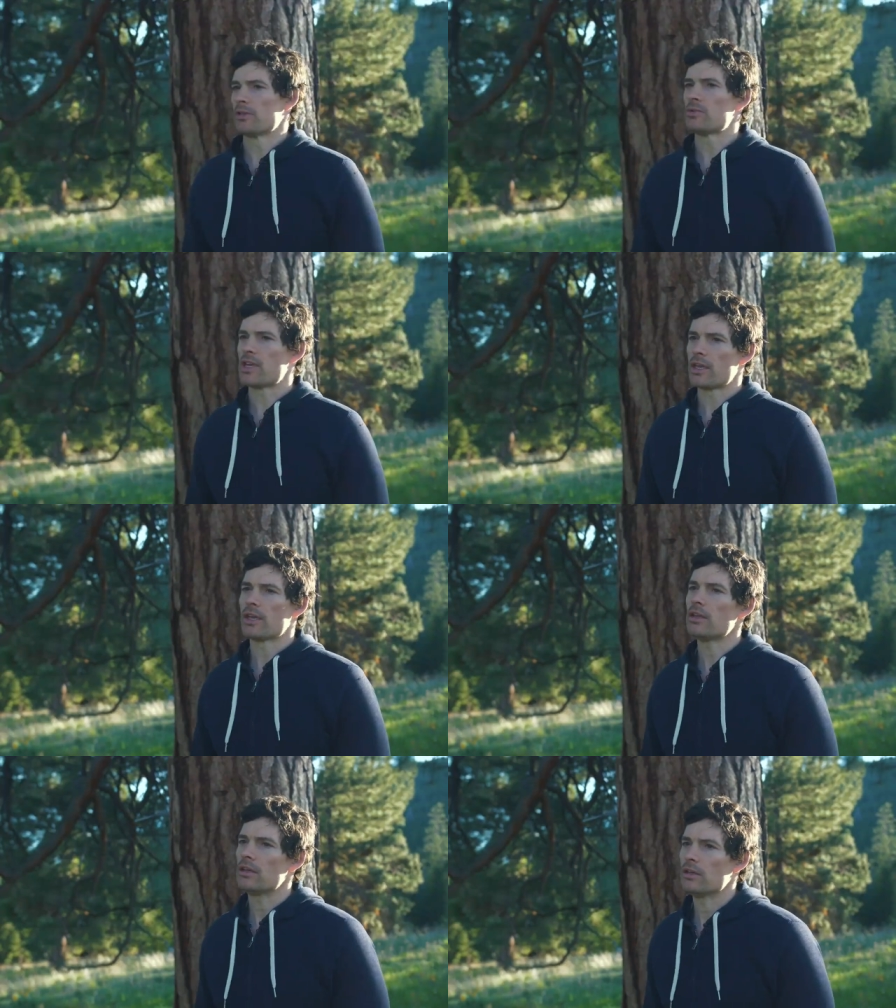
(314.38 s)
that do
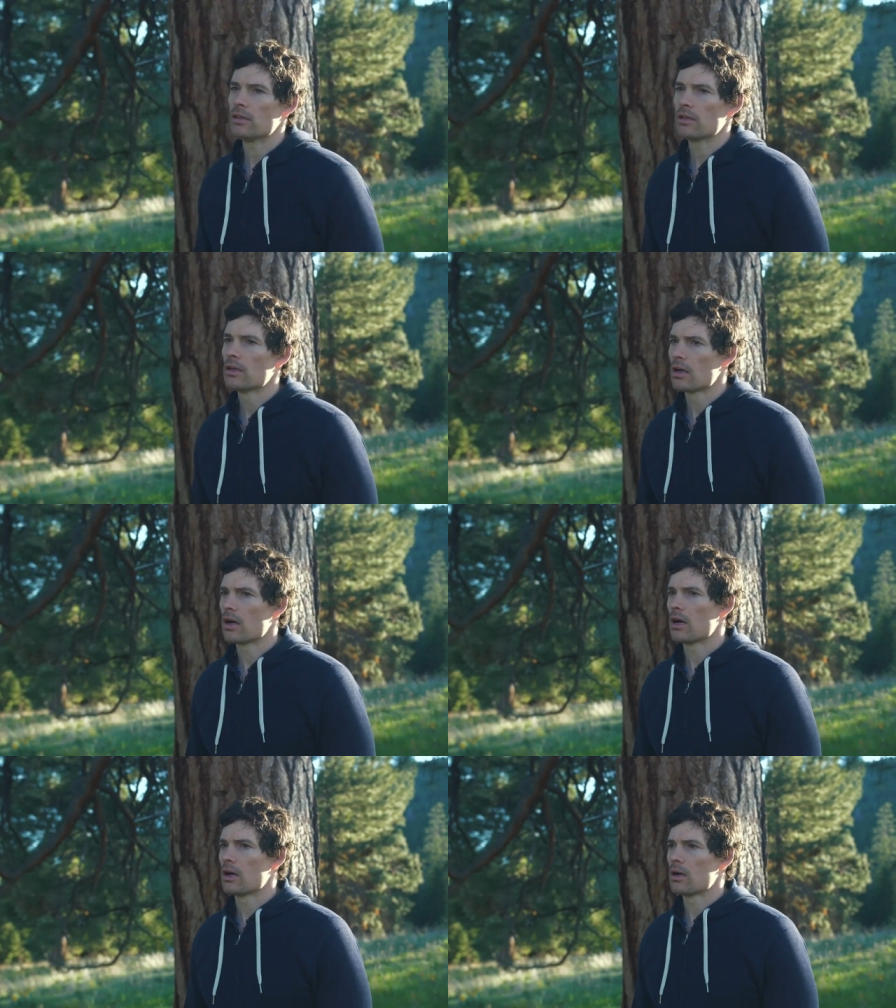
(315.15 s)
take it
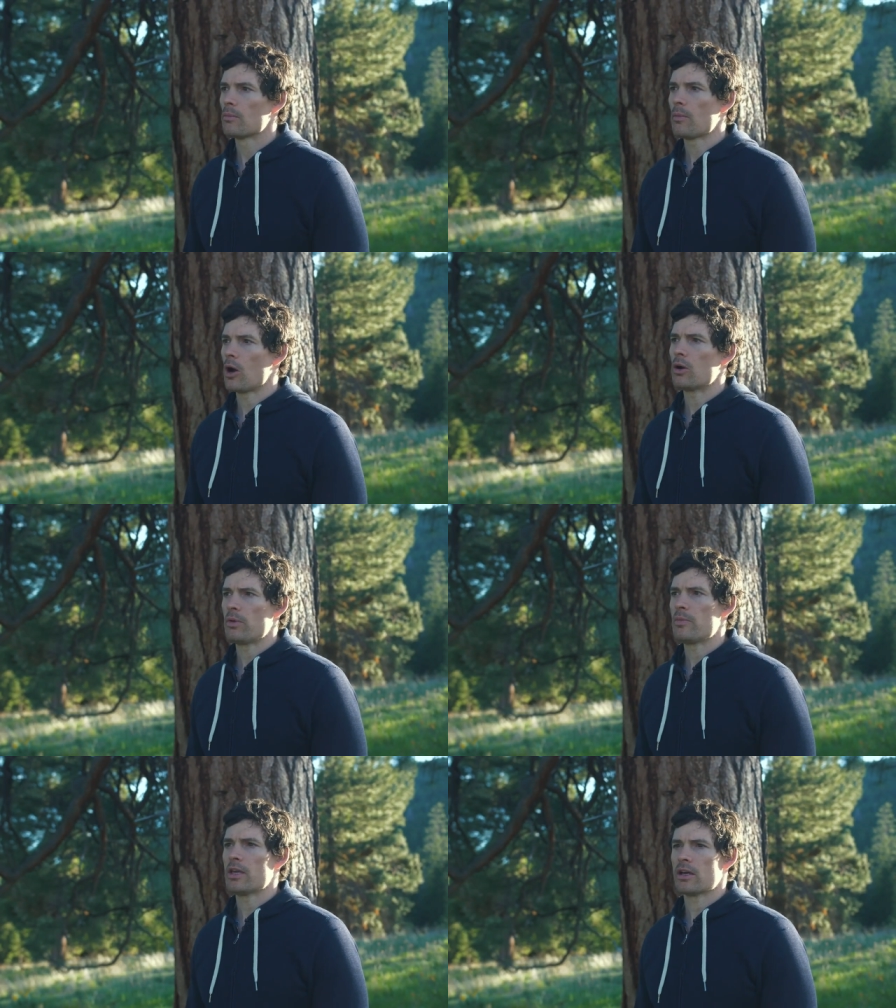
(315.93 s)
um, are
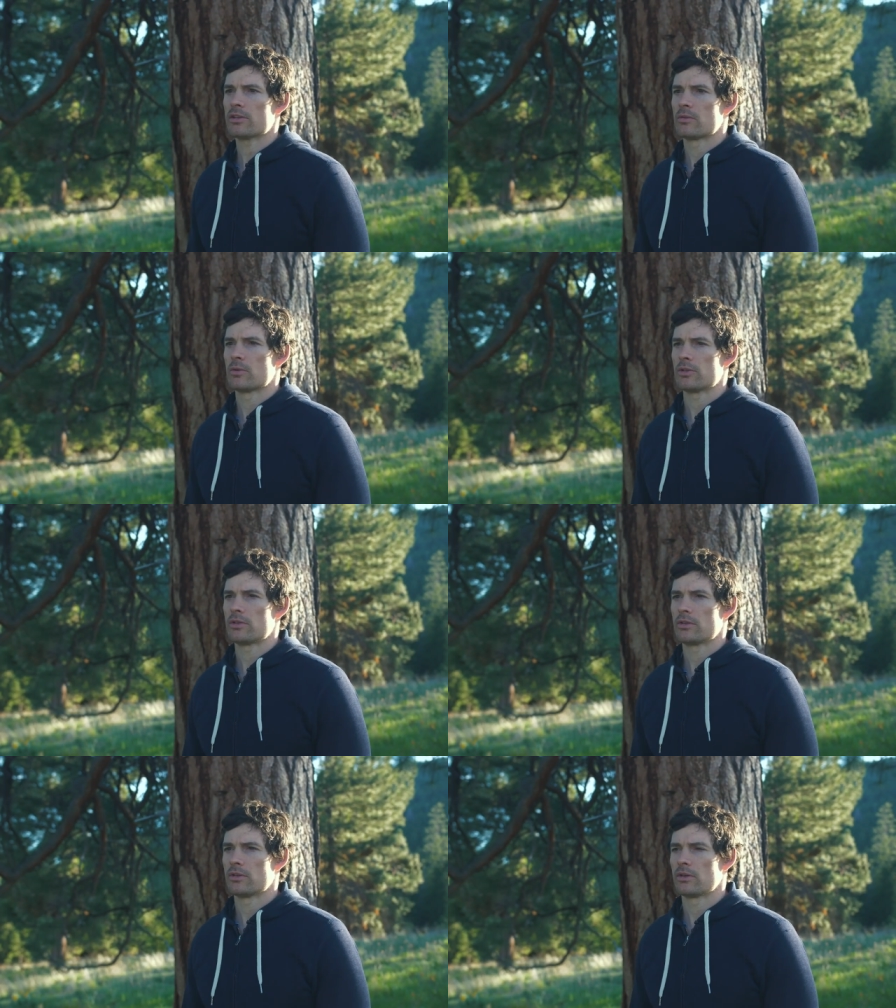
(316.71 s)
repeat
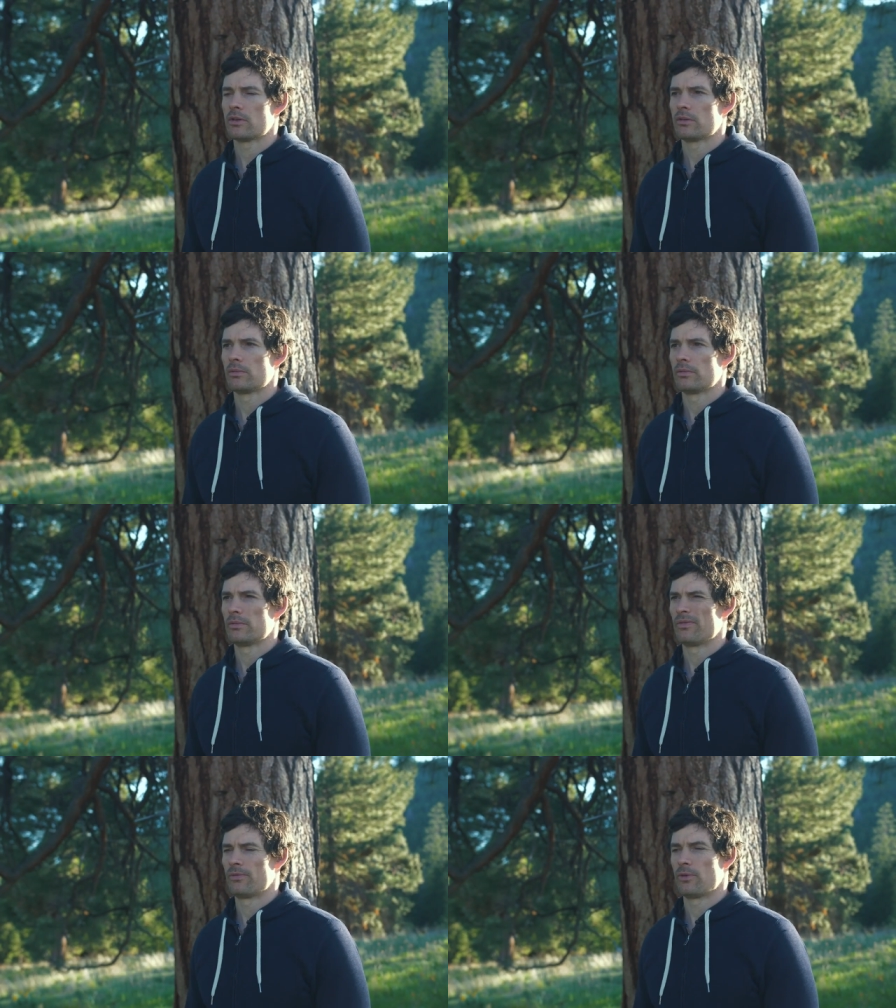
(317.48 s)
customers. And
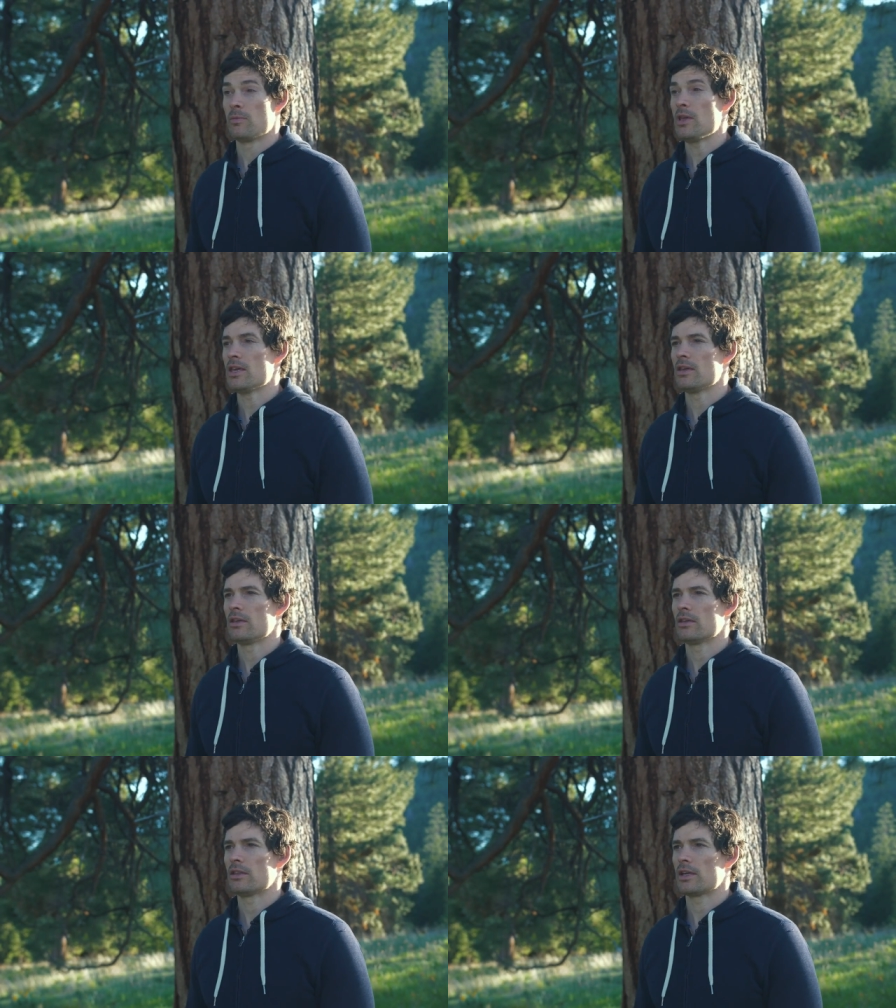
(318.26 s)
for
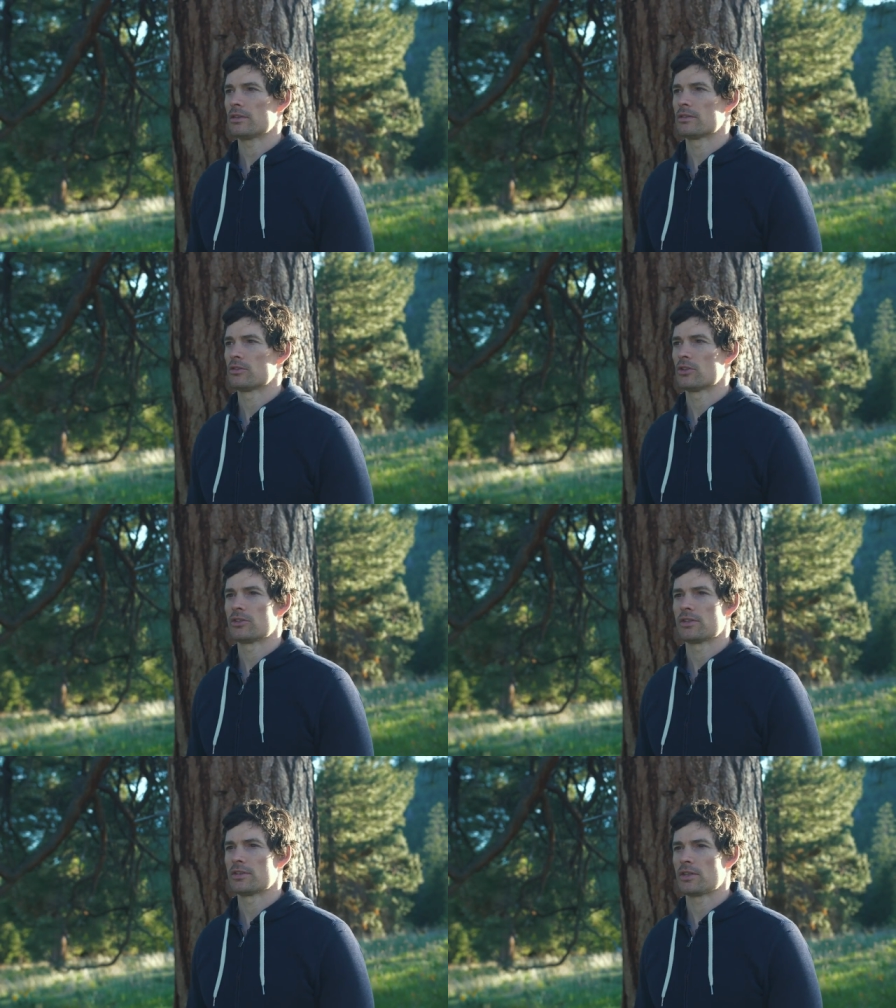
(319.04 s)
me, that's
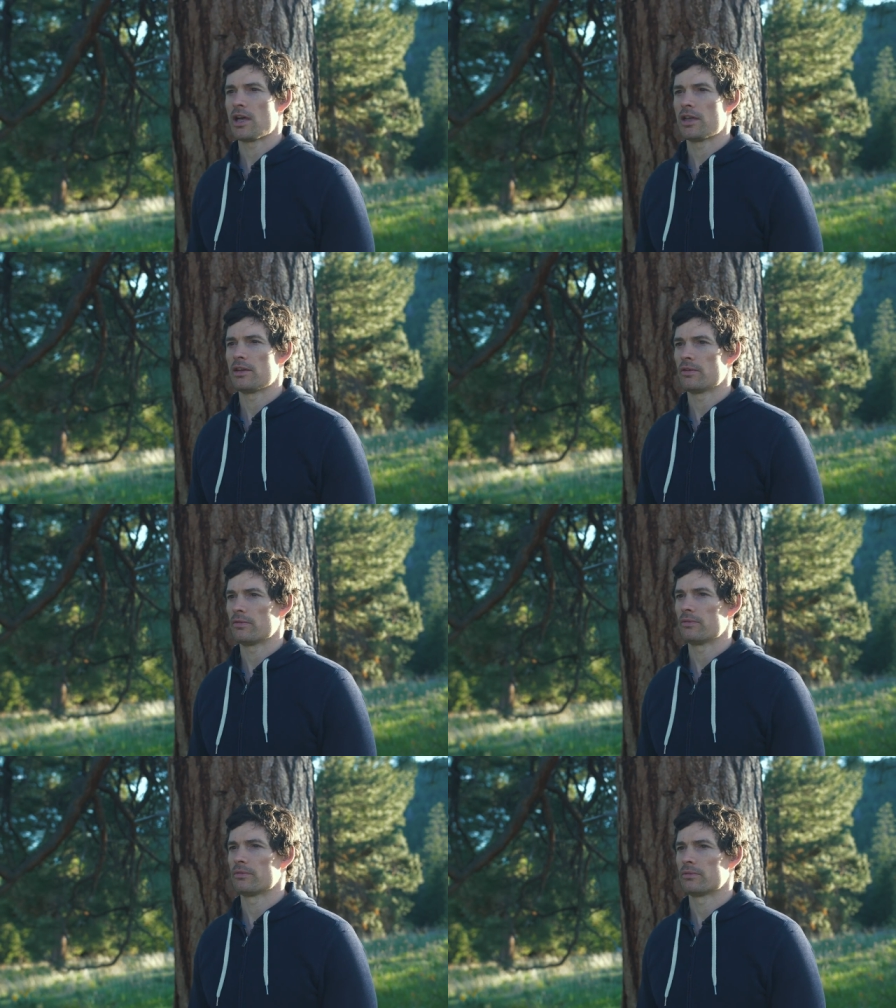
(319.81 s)
just a sign
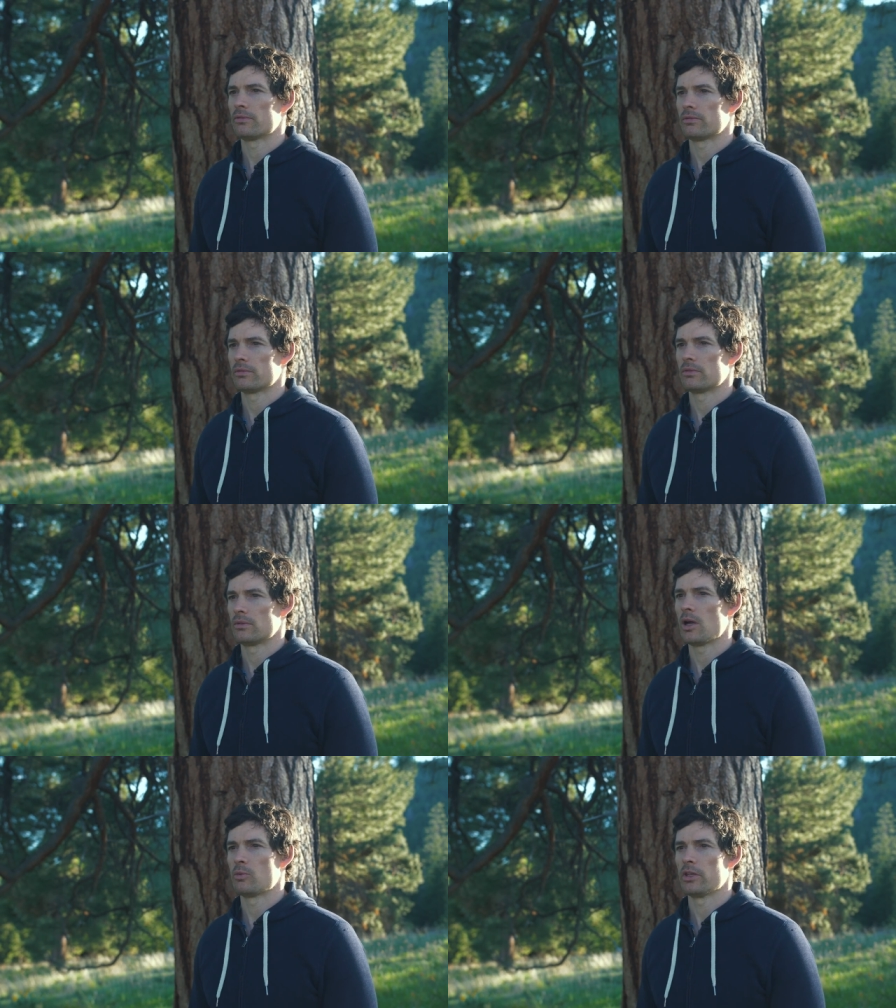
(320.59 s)
of
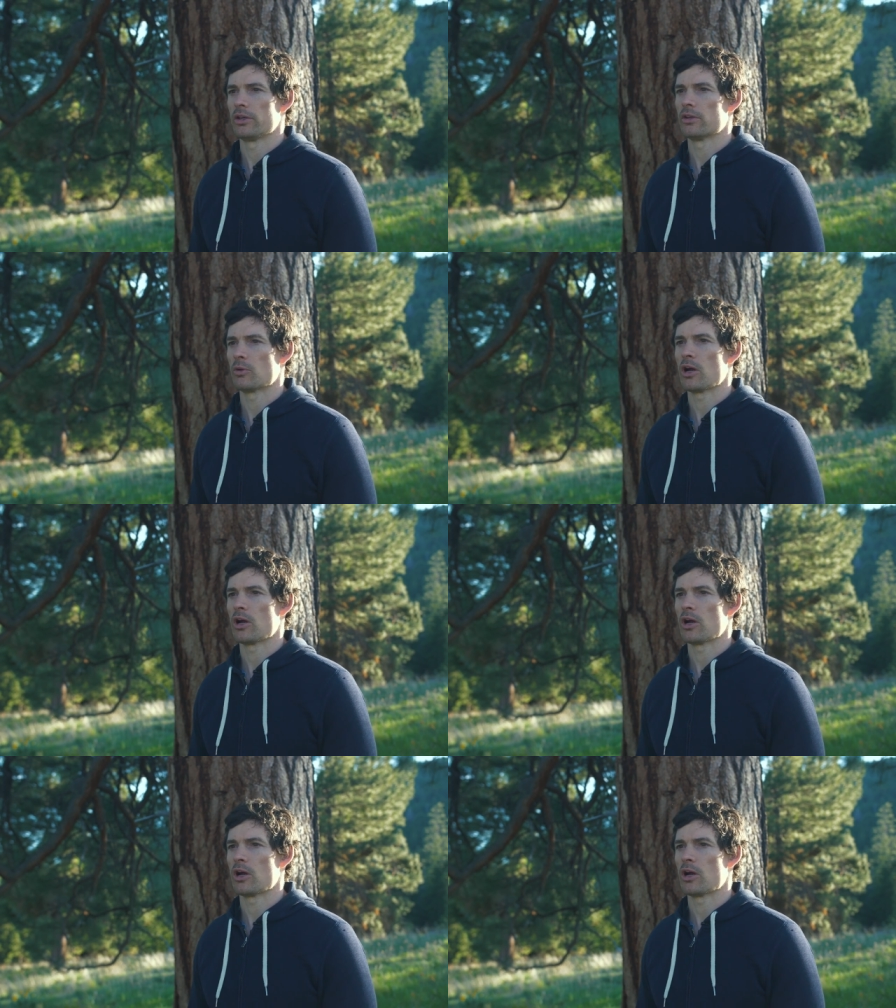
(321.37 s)
a really good